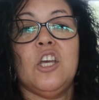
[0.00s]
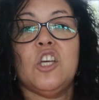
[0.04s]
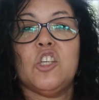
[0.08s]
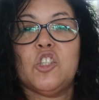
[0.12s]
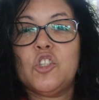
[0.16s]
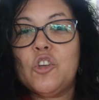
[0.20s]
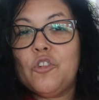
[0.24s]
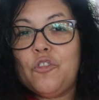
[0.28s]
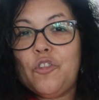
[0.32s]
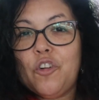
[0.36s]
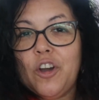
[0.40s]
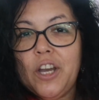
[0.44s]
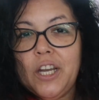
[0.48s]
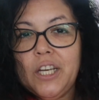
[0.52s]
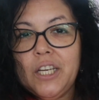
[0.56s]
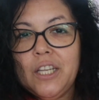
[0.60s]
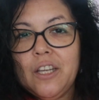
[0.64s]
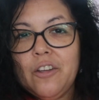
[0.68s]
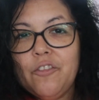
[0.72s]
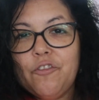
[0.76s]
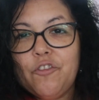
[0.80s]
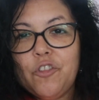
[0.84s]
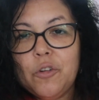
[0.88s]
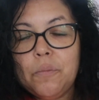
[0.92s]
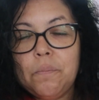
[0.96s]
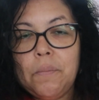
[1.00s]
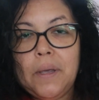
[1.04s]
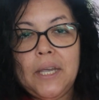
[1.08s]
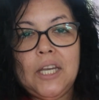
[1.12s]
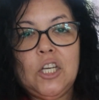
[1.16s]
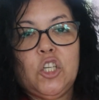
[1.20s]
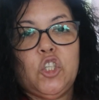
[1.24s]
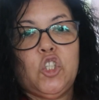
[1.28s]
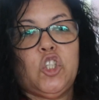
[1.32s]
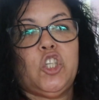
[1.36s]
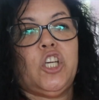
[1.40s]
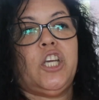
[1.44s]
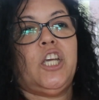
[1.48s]
So for any
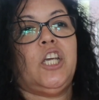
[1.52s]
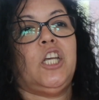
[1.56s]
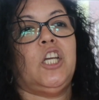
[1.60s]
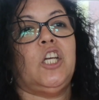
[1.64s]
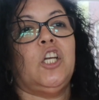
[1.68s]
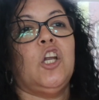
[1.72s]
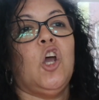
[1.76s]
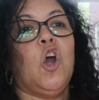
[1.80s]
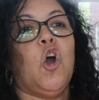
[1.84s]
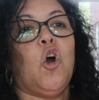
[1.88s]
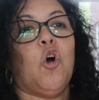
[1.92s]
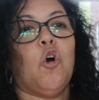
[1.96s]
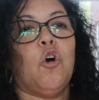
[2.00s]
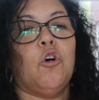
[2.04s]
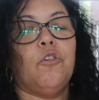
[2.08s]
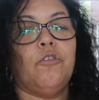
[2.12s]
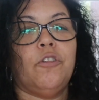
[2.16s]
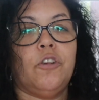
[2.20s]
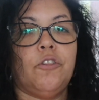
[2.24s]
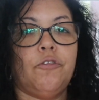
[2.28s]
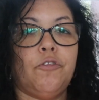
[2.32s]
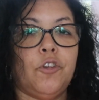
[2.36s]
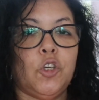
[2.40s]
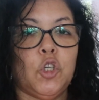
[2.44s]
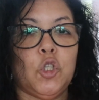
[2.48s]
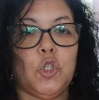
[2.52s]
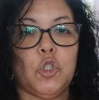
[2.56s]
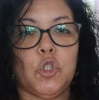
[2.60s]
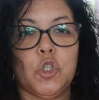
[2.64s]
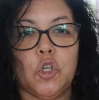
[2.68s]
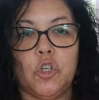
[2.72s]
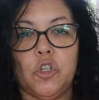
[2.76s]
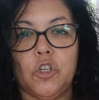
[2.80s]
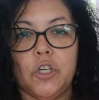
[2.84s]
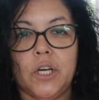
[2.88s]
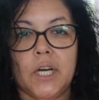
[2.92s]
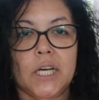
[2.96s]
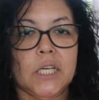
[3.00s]
information or reviews
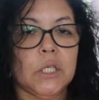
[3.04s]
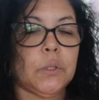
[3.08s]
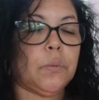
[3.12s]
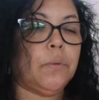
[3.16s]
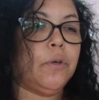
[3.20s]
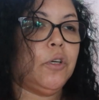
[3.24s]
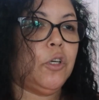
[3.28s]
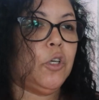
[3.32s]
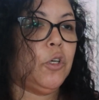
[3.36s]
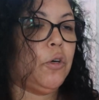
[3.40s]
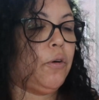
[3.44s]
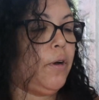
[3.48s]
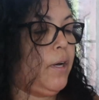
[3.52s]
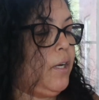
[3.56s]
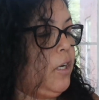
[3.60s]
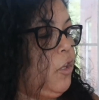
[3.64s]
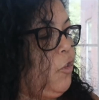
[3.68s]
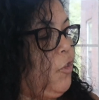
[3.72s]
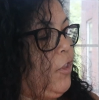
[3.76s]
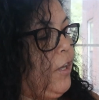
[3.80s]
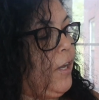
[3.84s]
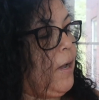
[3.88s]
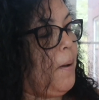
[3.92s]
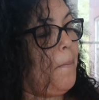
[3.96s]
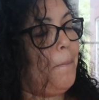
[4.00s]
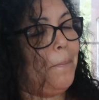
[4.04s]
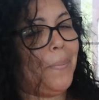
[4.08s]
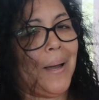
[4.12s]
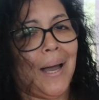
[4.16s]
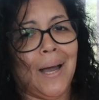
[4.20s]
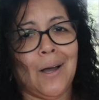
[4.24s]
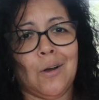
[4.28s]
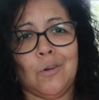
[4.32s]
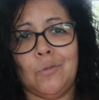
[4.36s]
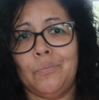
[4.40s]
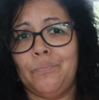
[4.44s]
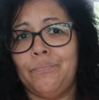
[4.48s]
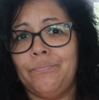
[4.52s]
or you guys want to know anything
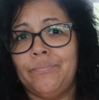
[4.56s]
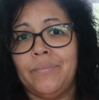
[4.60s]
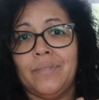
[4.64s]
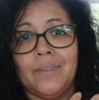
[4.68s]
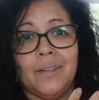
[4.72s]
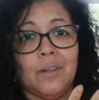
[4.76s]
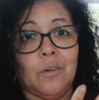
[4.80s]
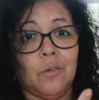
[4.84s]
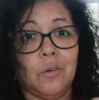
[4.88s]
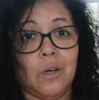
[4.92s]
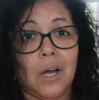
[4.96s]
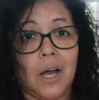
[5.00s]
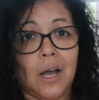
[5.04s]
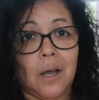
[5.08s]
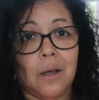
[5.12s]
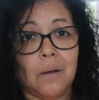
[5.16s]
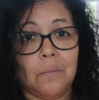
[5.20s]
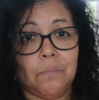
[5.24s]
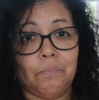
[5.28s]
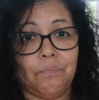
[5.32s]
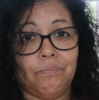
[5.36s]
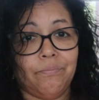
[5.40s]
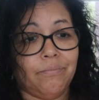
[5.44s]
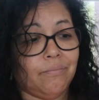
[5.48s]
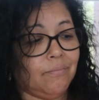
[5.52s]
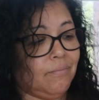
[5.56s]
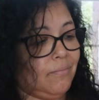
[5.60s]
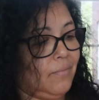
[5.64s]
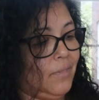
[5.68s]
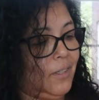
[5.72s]
about um,